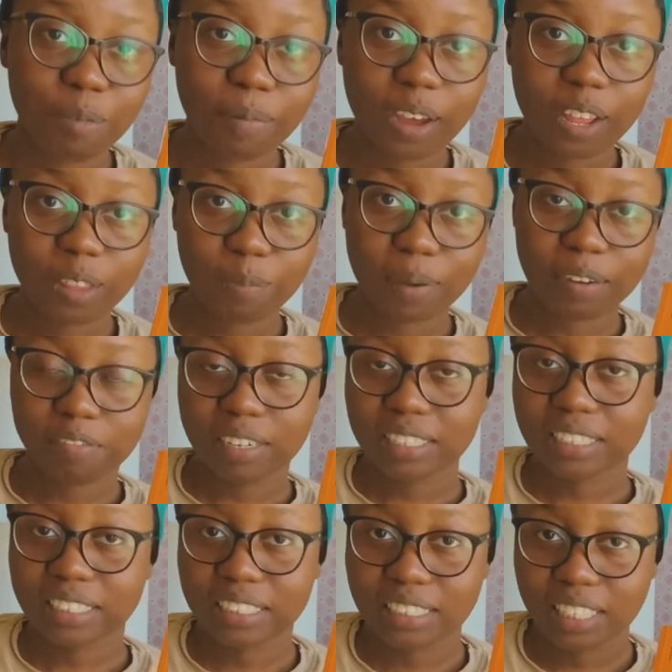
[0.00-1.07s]
Path by
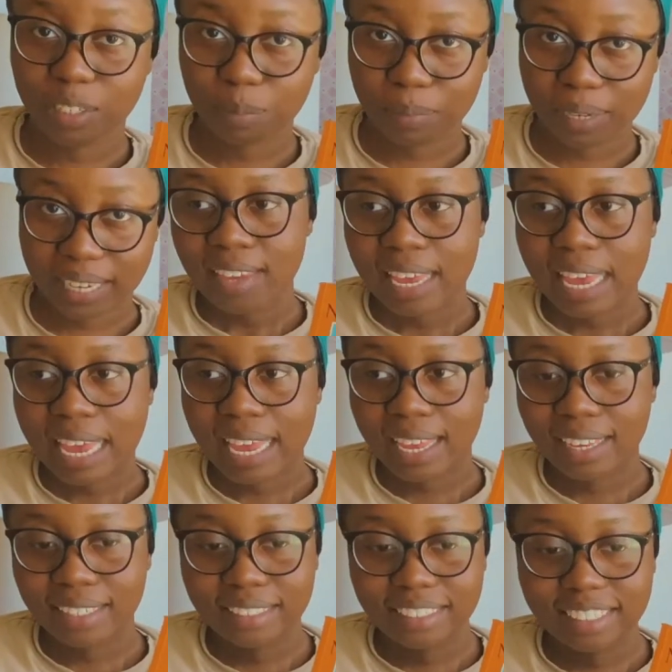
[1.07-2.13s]
Francis Selormey,
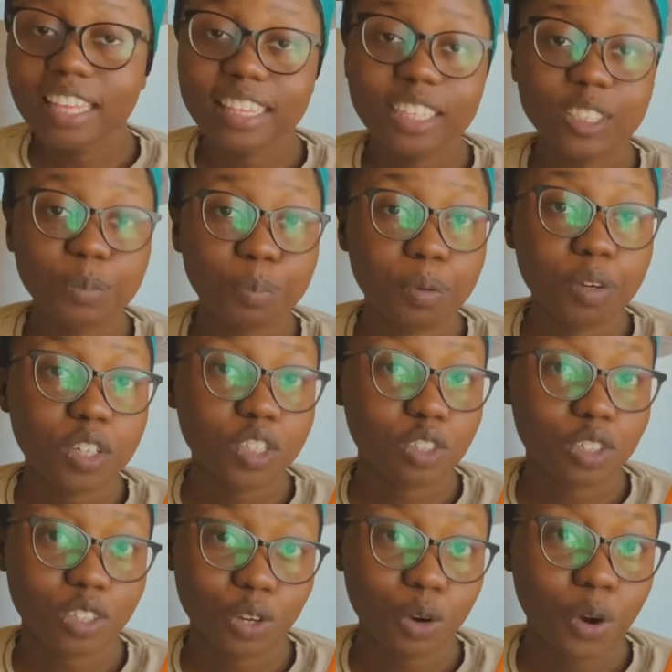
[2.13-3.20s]
and this book struck
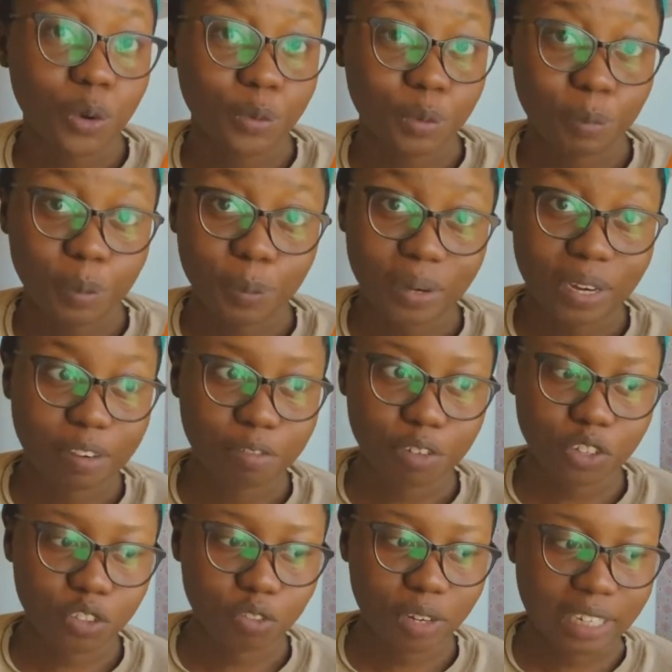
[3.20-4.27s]
a chord with me when I
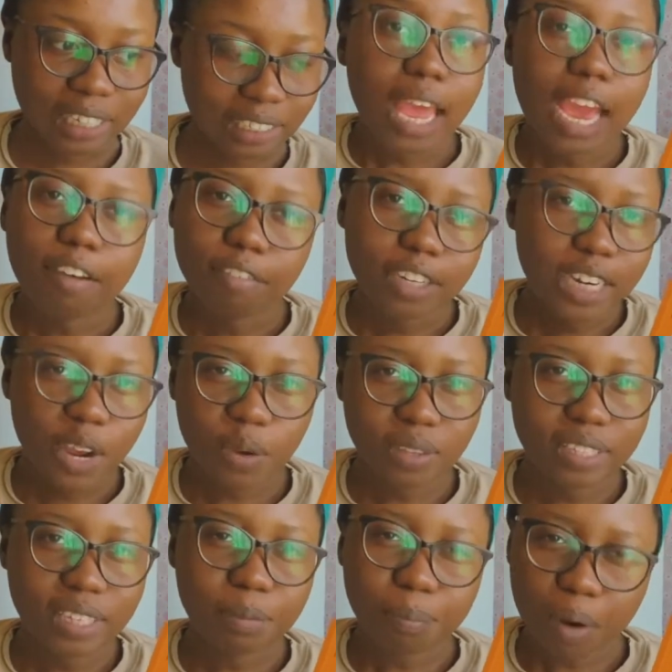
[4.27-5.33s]
first read it. Every now and
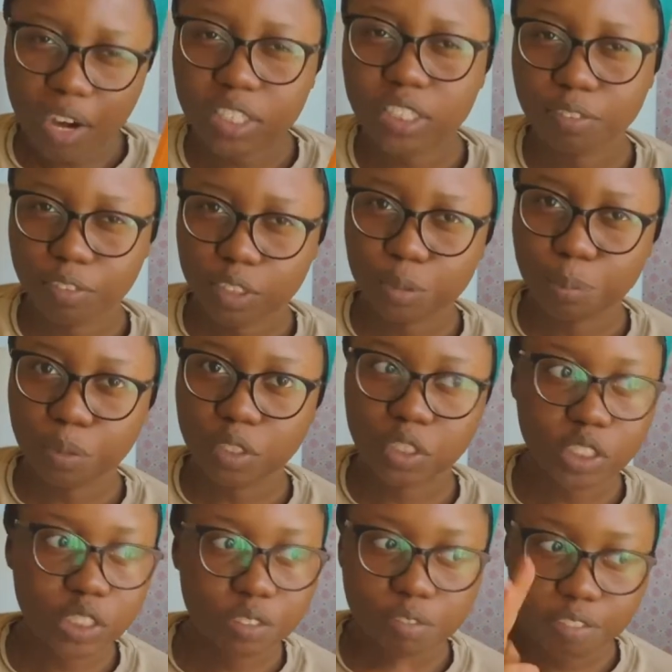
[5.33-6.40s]
then parts of this book
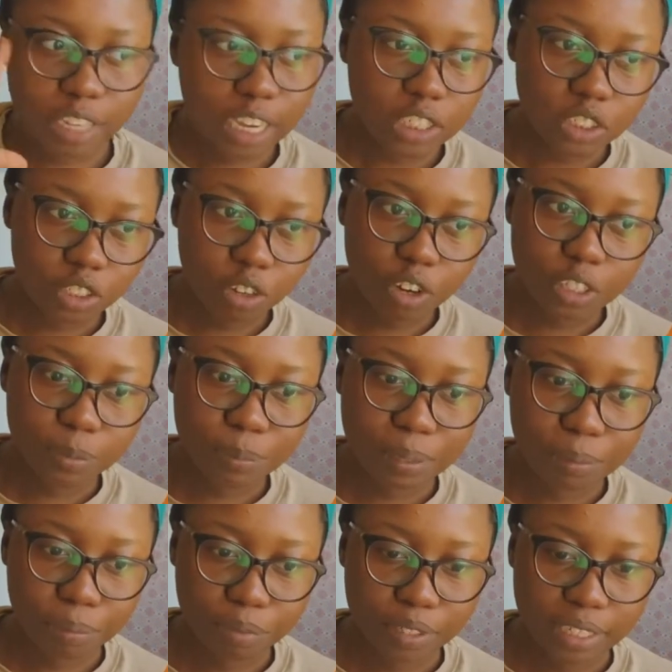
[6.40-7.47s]
just flash across my
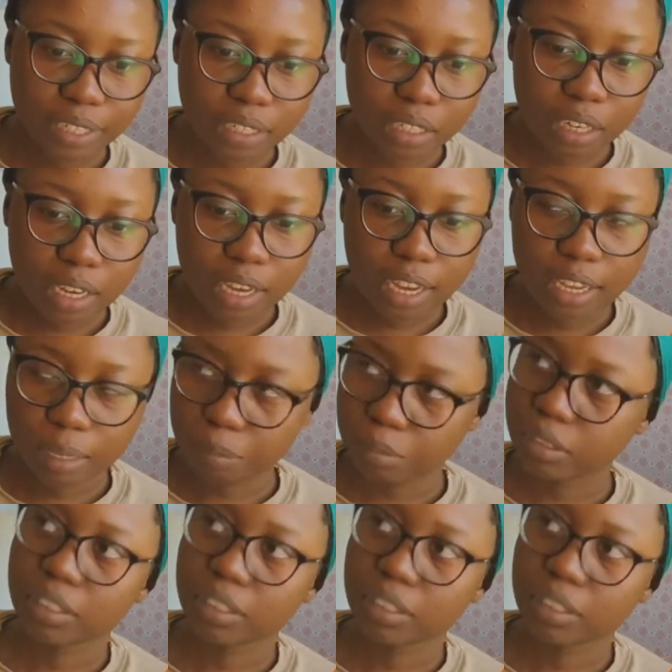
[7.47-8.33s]
brain, and I'm just